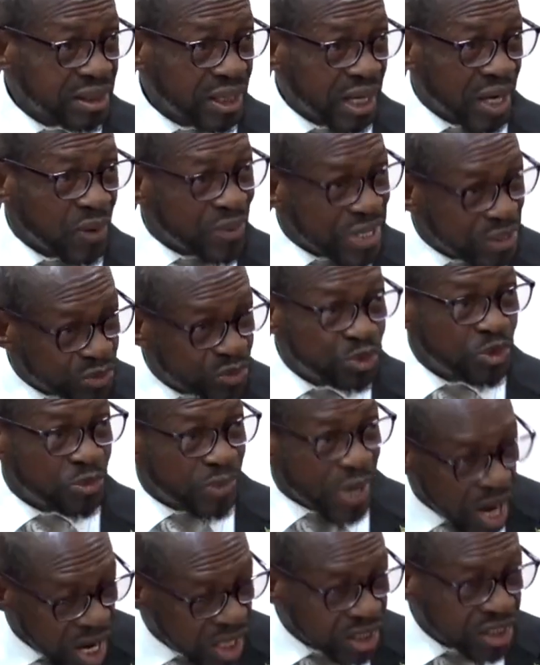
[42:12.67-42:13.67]
I went to do
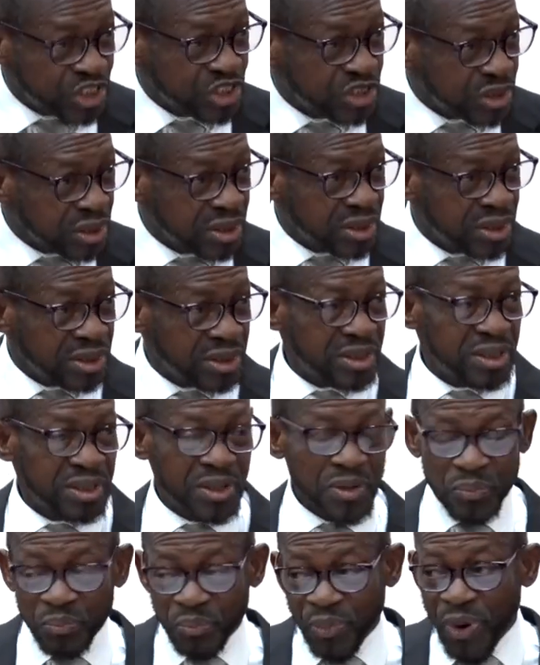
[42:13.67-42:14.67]
biology.
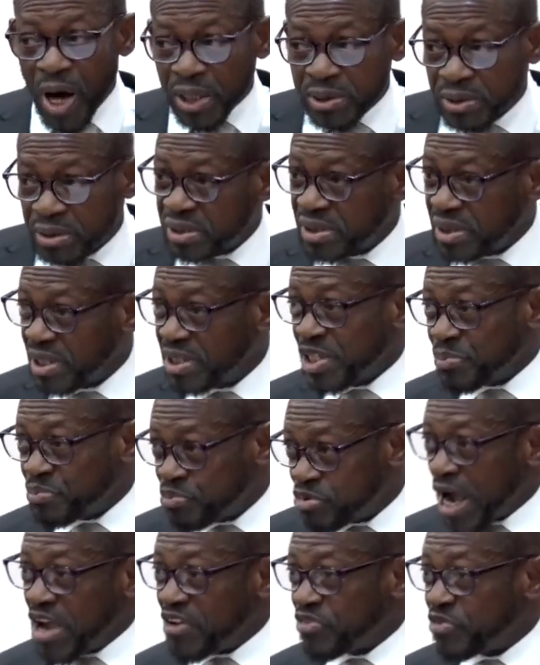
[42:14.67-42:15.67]
But it
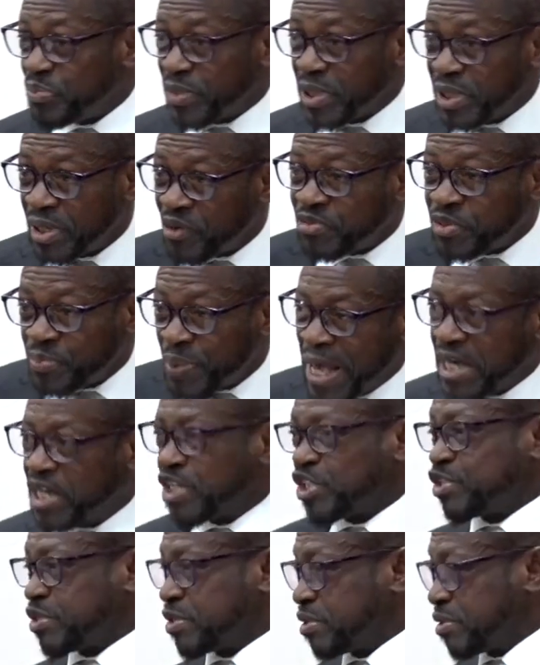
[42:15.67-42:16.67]
deprived me of
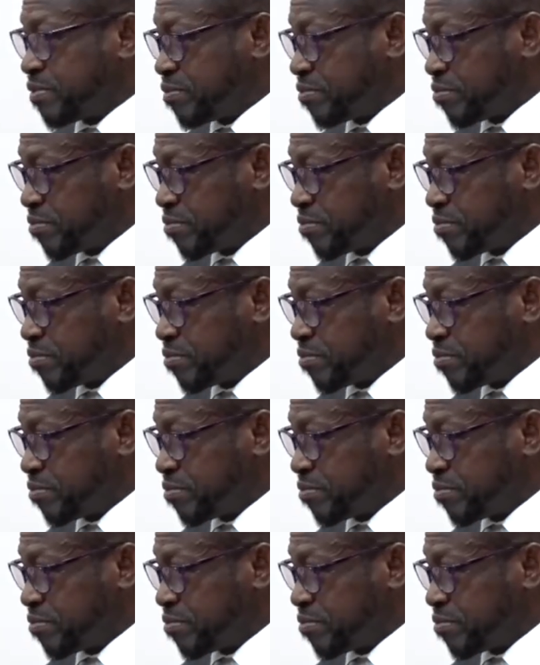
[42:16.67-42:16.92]
Spanish.